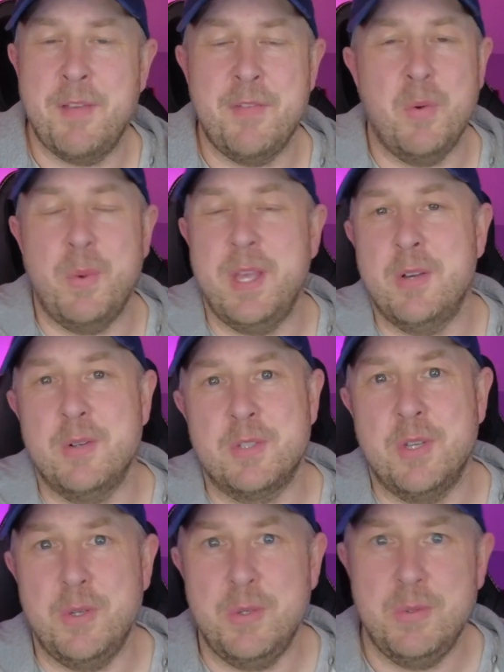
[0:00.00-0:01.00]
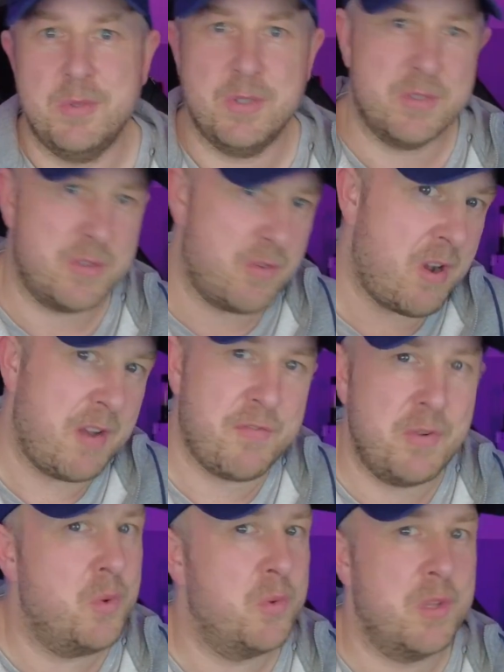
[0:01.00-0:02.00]
over a week or two, just grind
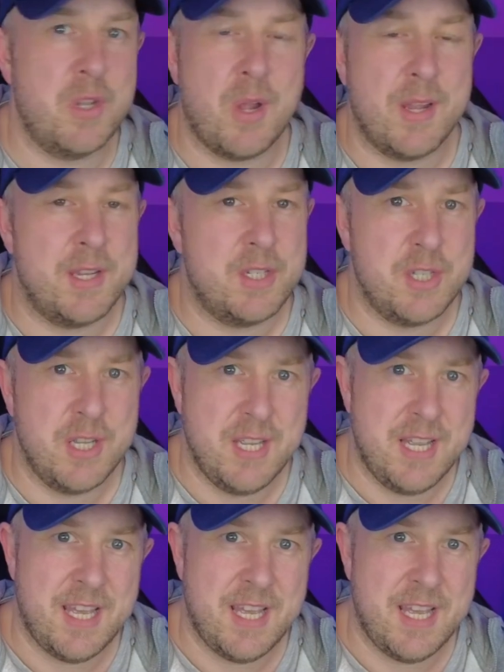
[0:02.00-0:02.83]
through all the knowledge